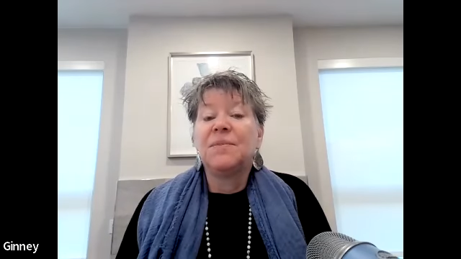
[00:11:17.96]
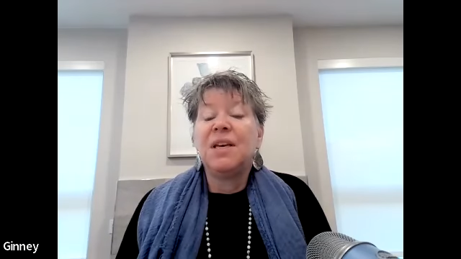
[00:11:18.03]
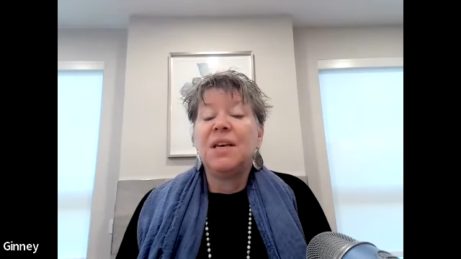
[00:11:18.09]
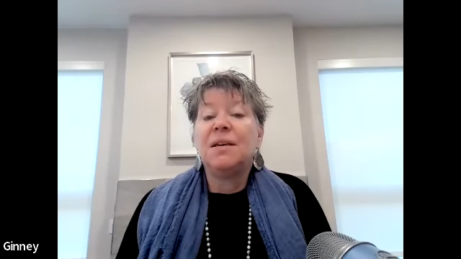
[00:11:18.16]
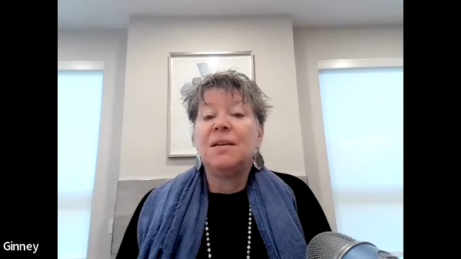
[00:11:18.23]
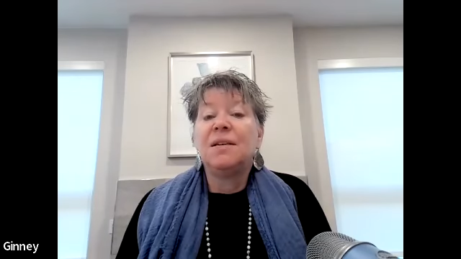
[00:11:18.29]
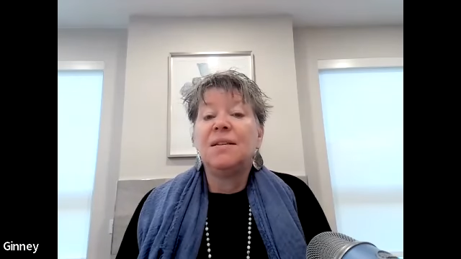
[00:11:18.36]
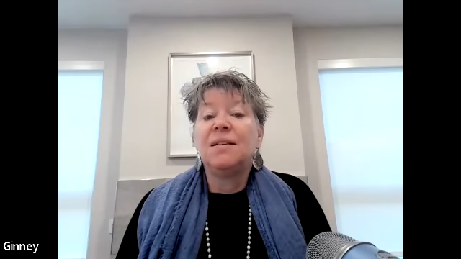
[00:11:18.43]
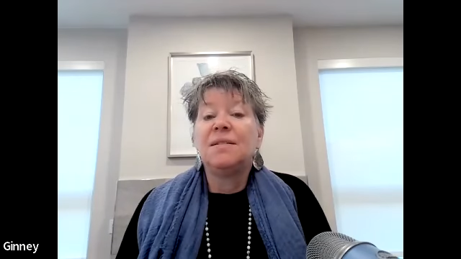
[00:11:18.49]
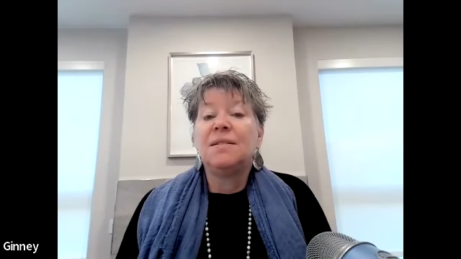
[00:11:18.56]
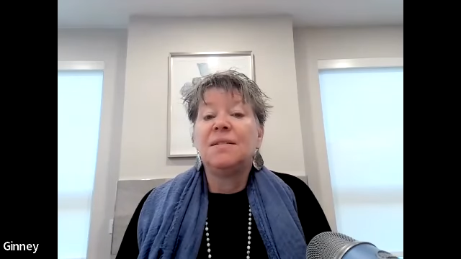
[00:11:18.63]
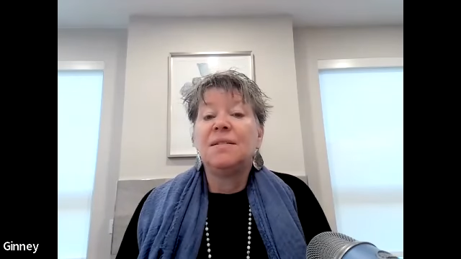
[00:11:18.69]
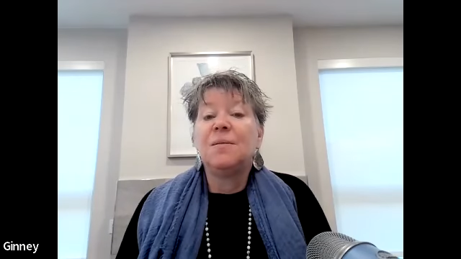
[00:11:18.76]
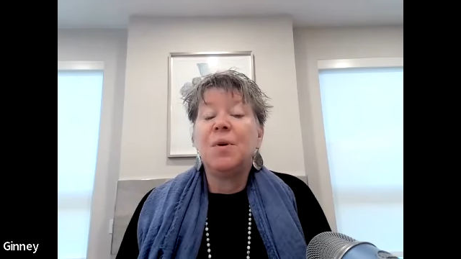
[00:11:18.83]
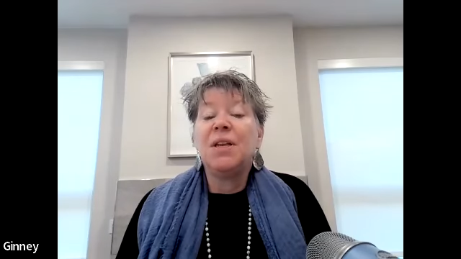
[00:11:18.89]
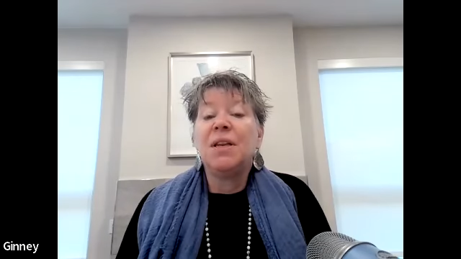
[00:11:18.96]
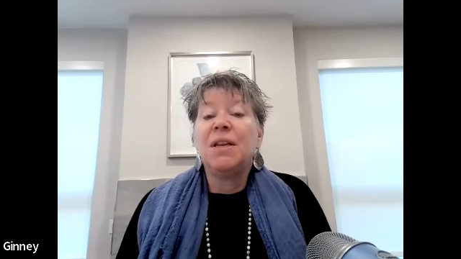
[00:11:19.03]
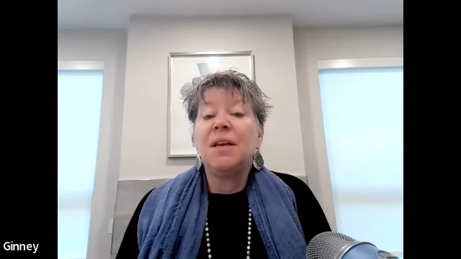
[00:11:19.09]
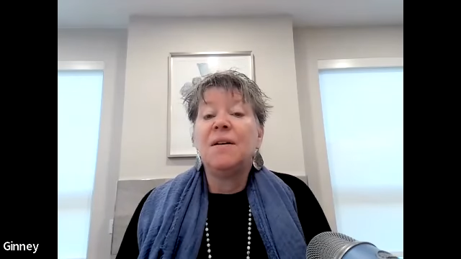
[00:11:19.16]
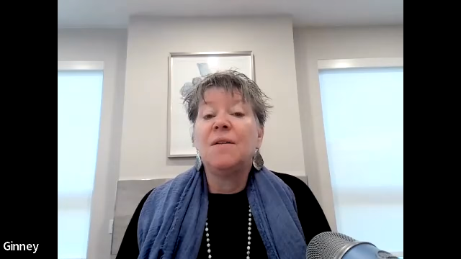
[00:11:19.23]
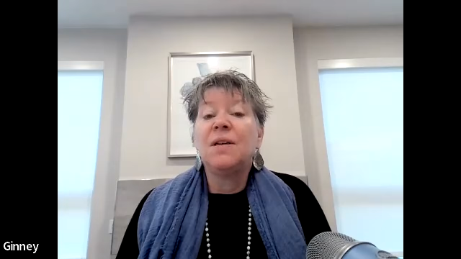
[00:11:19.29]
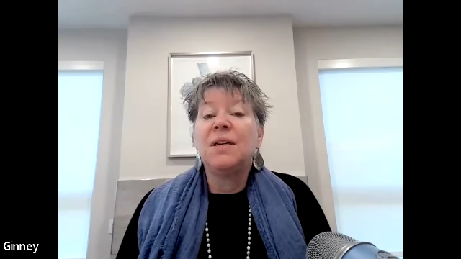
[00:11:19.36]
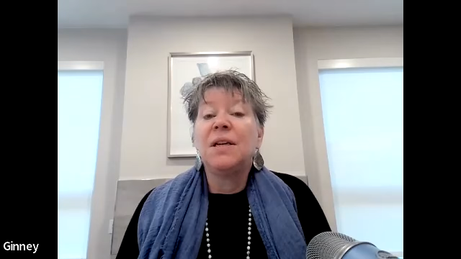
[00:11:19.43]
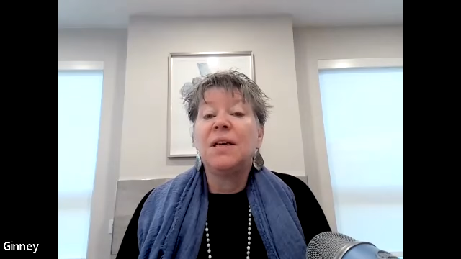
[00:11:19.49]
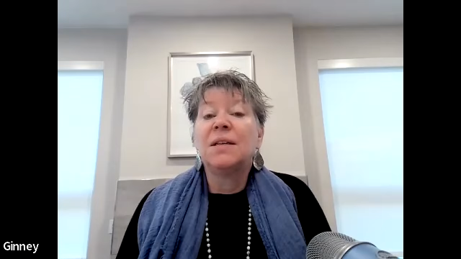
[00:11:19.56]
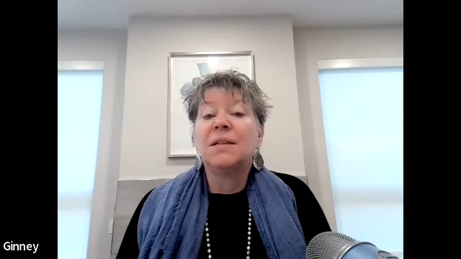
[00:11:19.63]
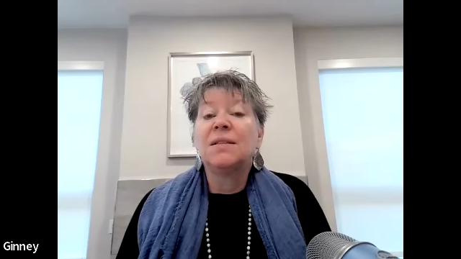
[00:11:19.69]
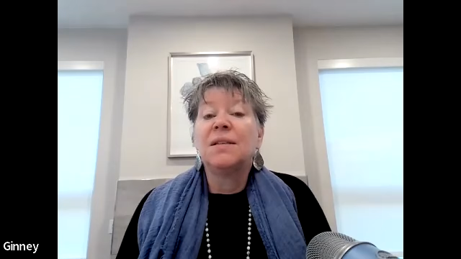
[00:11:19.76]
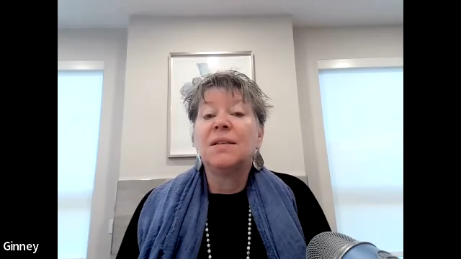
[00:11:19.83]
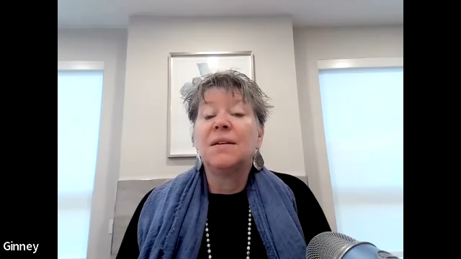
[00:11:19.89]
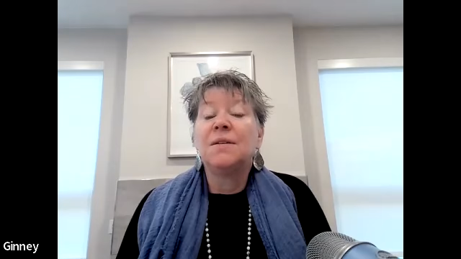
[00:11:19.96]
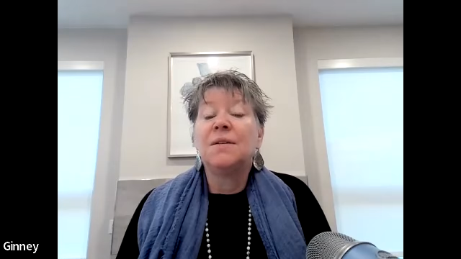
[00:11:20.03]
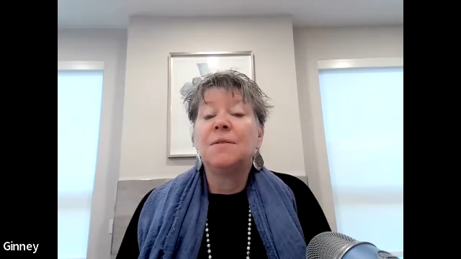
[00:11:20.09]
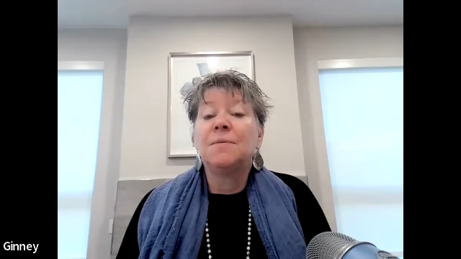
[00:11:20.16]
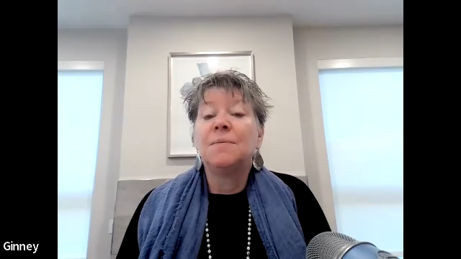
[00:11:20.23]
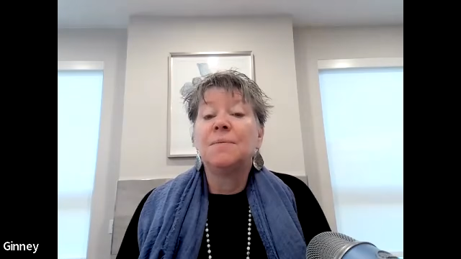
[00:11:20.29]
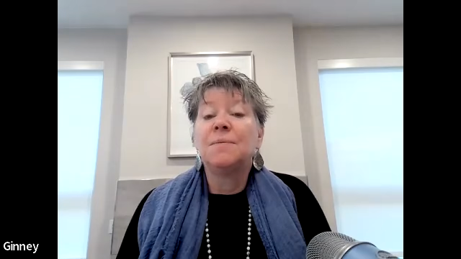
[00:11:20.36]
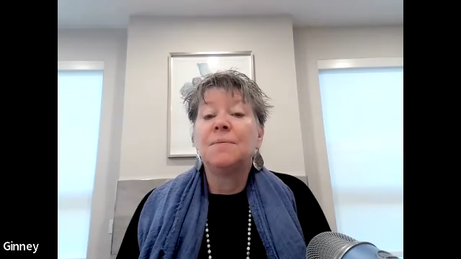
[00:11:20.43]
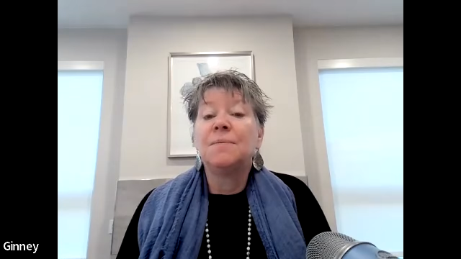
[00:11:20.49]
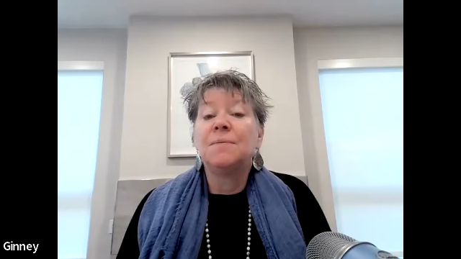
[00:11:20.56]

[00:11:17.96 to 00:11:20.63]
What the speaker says: Take a nice deep inhale and exhale.